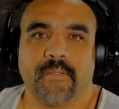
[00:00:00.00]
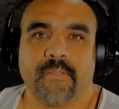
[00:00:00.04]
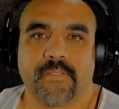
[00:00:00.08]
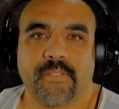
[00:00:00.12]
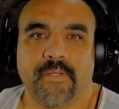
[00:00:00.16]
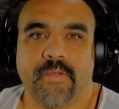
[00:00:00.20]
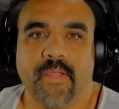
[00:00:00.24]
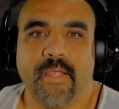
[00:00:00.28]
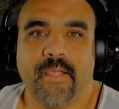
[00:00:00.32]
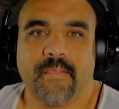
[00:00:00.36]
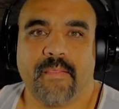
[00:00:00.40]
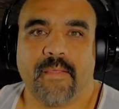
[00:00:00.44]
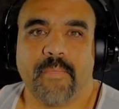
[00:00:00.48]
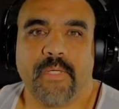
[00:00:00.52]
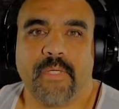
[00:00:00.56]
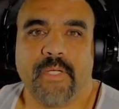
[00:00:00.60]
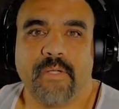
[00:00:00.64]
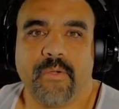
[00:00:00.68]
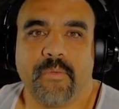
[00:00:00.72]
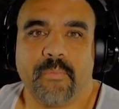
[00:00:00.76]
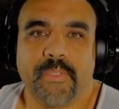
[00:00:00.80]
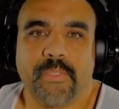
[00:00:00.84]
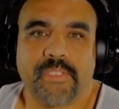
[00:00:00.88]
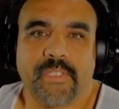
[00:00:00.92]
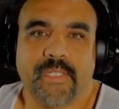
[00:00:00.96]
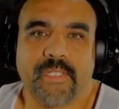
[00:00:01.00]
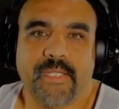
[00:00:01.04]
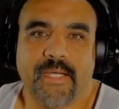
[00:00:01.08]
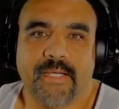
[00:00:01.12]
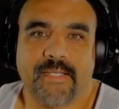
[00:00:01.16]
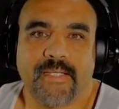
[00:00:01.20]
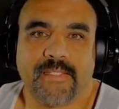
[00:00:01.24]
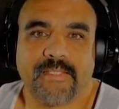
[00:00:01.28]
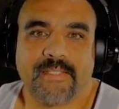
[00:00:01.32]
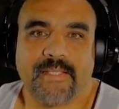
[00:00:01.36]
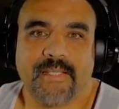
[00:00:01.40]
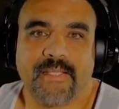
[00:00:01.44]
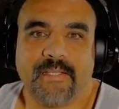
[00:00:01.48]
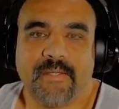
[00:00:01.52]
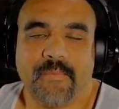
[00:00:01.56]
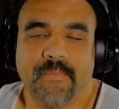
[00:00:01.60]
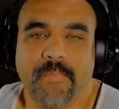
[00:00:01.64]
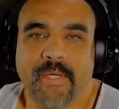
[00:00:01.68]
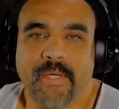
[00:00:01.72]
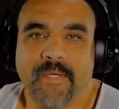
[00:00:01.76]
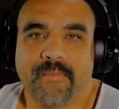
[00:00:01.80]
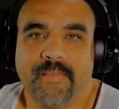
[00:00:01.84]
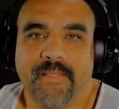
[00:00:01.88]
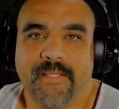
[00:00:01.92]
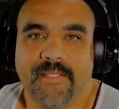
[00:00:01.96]
So yeah, let me know what you guys think
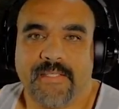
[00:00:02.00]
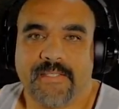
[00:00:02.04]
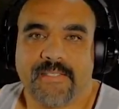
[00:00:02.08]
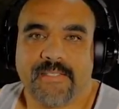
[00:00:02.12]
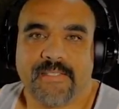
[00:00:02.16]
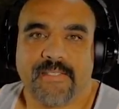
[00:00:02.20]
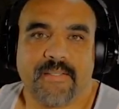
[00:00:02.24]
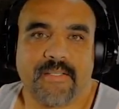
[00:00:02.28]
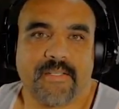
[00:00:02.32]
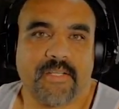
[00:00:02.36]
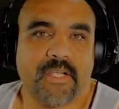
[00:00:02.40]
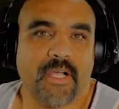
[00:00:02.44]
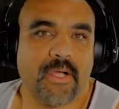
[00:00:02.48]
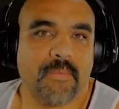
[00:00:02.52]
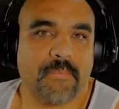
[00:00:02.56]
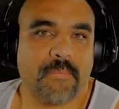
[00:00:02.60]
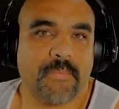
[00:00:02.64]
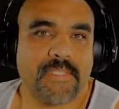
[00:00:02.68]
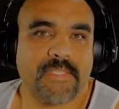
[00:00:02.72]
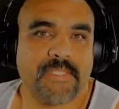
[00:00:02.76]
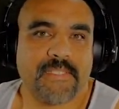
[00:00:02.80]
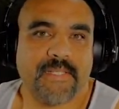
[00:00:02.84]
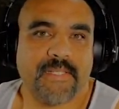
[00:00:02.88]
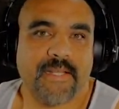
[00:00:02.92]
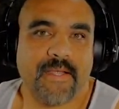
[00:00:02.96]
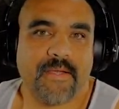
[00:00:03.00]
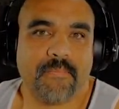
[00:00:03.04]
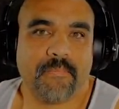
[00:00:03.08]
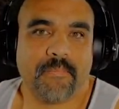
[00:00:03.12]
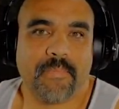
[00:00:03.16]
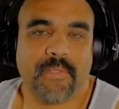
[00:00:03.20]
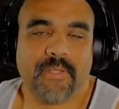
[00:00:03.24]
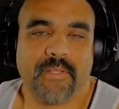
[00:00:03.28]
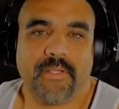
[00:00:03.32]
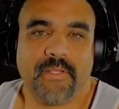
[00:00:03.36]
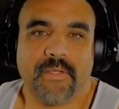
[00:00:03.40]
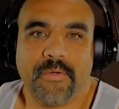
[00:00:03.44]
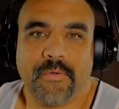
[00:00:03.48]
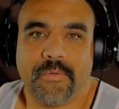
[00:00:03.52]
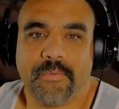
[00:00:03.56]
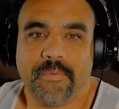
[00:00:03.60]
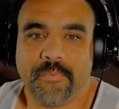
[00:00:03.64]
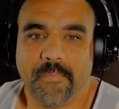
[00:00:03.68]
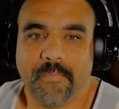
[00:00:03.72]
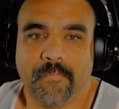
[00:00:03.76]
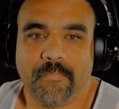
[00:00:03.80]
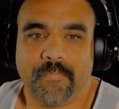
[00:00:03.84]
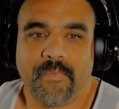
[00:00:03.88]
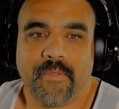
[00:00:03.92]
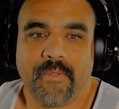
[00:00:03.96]
about this in the comments down below,
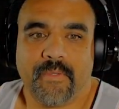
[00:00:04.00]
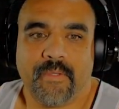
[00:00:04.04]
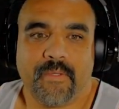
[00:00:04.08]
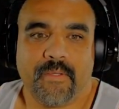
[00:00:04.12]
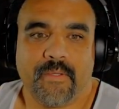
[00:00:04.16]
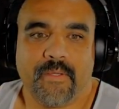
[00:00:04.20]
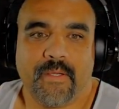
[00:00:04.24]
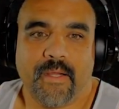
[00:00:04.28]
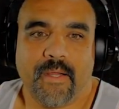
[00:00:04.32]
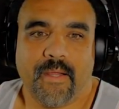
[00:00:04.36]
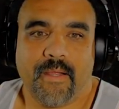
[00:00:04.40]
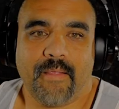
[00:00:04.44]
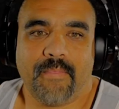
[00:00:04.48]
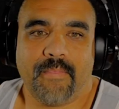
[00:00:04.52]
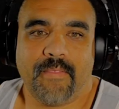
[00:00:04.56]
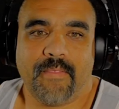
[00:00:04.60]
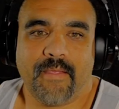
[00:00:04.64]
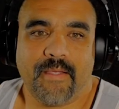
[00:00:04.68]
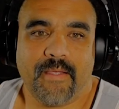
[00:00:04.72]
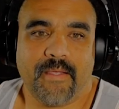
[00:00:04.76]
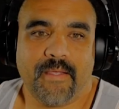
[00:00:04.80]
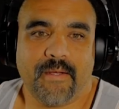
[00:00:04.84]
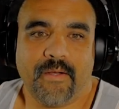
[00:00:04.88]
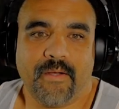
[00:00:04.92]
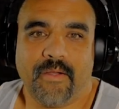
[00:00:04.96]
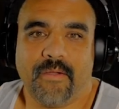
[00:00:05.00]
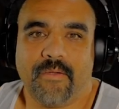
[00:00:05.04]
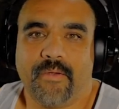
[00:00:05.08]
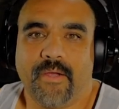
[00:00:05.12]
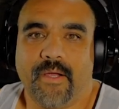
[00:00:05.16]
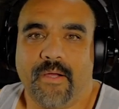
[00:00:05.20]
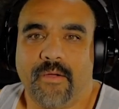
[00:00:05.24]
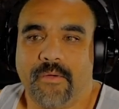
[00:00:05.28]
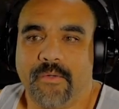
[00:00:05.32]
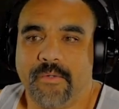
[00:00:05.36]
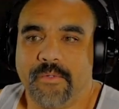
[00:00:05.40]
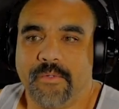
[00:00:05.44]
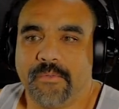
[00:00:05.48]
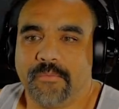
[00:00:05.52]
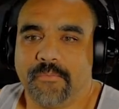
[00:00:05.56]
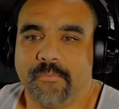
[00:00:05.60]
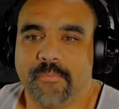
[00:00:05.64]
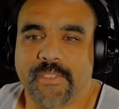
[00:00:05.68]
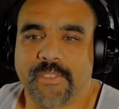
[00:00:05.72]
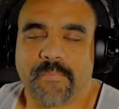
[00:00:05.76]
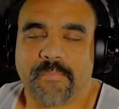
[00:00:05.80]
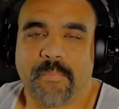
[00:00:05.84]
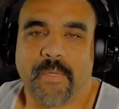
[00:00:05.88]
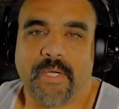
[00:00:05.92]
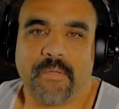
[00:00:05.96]
and then I'll
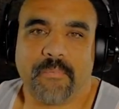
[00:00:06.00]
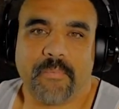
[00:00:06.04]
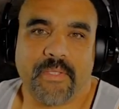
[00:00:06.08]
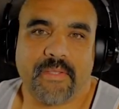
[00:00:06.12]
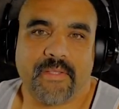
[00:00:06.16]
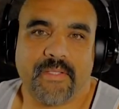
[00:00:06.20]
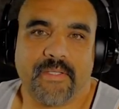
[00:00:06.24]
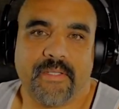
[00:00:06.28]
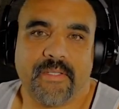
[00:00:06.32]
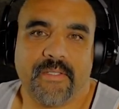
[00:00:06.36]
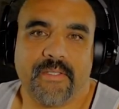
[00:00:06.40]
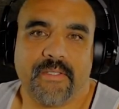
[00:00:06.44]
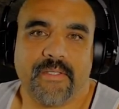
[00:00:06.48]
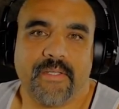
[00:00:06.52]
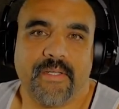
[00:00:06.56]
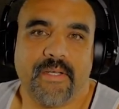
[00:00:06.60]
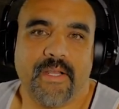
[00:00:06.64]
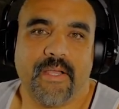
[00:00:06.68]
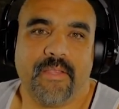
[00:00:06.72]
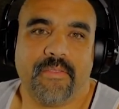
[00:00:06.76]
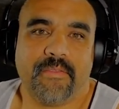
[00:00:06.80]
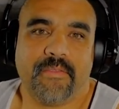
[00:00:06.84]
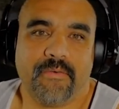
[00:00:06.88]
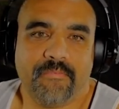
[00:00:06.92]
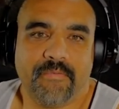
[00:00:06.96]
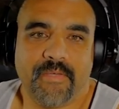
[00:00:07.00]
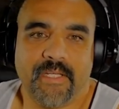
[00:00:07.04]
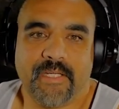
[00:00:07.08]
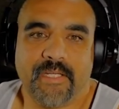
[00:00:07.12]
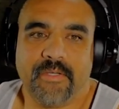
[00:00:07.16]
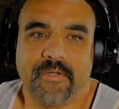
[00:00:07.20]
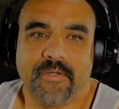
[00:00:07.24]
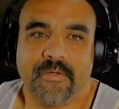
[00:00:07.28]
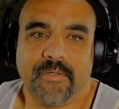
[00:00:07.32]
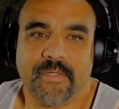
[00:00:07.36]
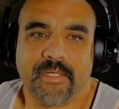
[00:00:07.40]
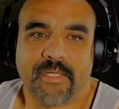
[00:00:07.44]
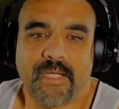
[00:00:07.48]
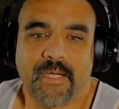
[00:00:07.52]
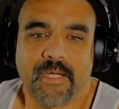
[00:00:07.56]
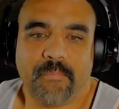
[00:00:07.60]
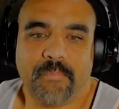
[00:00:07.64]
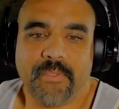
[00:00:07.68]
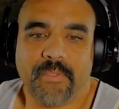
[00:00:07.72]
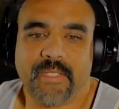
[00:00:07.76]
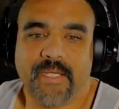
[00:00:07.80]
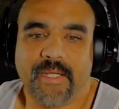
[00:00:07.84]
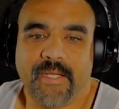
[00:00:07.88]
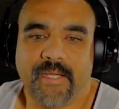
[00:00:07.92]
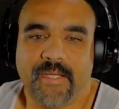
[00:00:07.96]
respond with another video in a
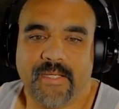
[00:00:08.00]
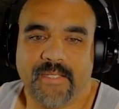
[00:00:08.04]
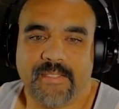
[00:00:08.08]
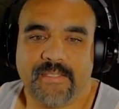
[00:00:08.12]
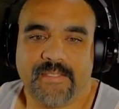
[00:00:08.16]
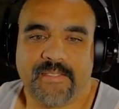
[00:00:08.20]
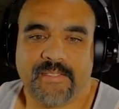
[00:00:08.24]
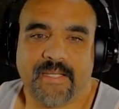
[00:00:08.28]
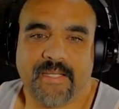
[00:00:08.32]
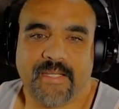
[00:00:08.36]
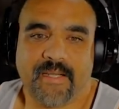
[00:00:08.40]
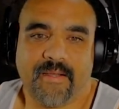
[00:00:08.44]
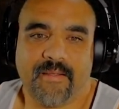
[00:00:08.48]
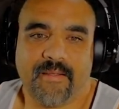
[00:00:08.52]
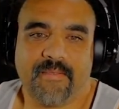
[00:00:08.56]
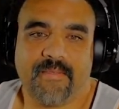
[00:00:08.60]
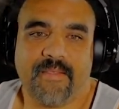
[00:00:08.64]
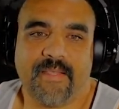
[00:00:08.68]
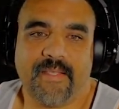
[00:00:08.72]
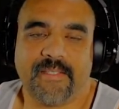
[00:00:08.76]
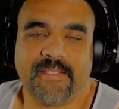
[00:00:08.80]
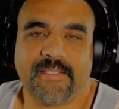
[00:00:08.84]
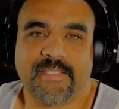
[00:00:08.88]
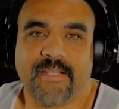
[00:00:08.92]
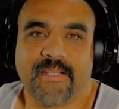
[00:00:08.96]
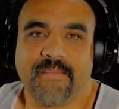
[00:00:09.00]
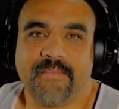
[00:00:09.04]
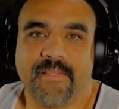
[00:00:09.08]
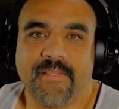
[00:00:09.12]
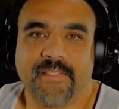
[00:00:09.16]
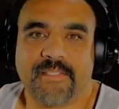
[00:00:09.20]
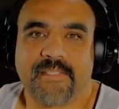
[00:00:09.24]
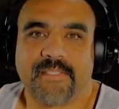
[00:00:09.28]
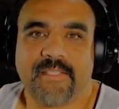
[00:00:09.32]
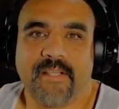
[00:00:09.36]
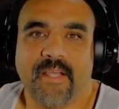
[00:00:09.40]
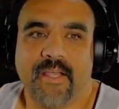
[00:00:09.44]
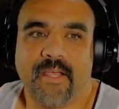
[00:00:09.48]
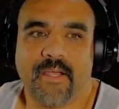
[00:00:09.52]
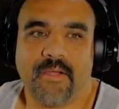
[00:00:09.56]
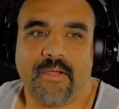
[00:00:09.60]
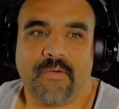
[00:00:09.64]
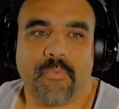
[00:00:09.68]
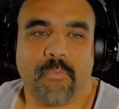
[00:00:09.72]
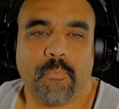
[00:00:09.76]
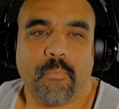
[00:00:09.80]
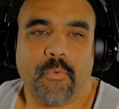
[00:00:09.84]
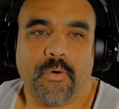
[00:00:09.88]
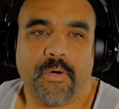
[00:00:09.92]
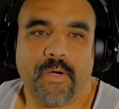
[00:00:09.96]
couple days and then send this
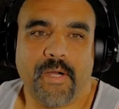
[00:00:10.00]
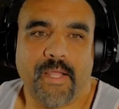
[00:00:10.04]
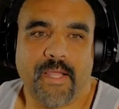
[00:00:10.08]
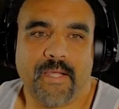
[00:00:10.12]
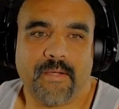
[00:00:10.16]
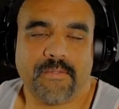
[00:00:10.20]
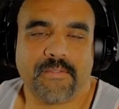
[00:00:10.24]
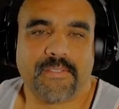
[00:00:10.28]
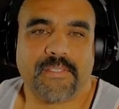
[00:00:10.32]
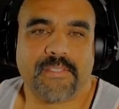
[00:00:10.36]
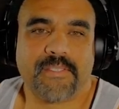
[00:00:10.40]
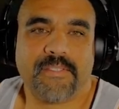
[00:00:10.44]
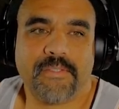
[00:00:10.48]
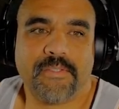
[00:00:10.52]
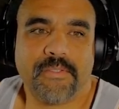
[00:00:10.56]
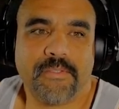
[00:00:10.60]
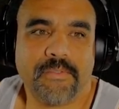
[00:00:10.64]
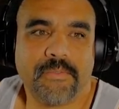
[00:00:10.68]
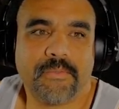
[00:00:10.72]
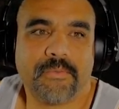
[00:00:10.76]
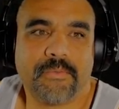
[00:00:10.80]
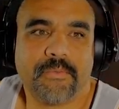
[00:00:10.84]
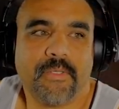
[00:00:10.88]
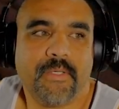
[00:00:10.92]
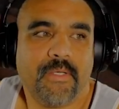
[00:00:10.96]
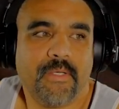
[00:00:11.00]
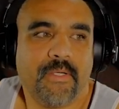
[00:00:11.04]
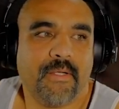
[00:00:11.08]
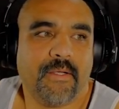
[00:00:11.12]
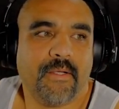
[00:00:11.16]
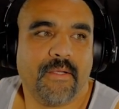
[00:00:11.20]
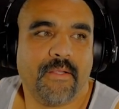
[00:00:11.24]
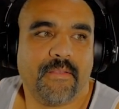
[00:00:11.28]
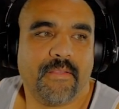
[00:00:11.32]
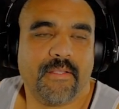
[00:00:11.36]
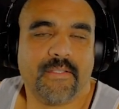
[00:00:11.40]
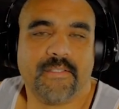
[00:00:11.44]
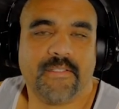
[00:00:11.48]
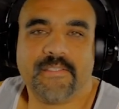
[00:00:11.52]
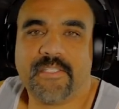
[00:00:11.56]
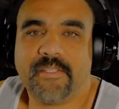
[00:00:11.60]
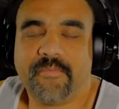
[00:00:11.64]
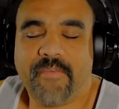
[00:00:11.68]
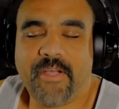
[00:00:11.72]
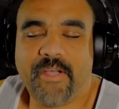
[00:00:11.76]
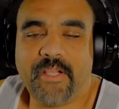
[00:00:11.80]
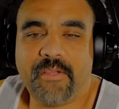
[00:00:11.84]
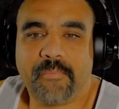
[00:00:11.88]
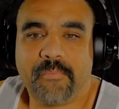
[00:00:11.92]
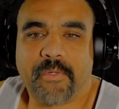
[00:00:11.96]
report out to the
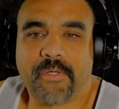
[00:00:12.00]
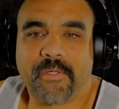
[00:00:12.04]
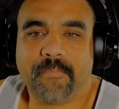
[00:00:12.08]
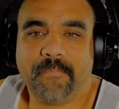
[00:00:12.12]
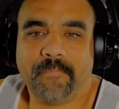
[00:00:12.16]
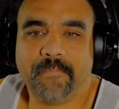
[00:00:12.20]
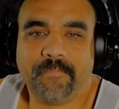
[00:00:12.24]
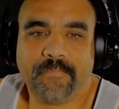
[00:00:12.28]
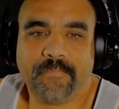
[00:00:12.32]
developer.